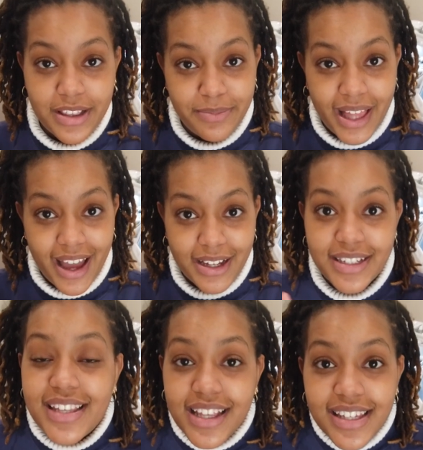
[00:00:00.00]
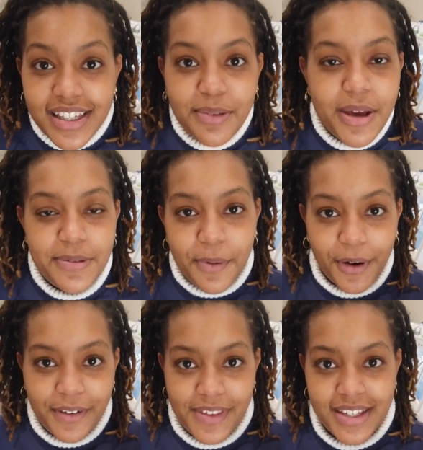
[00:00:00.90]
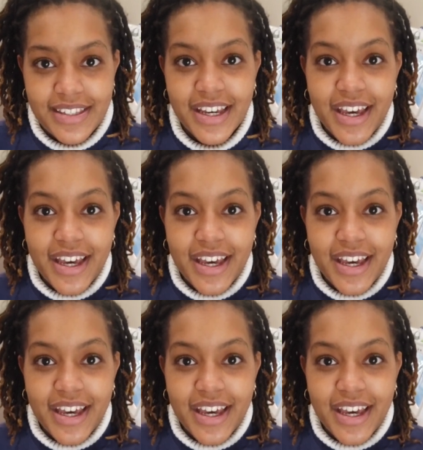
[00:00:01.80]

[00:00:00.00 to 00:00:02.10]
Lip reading: the black, because that's like the best part of this.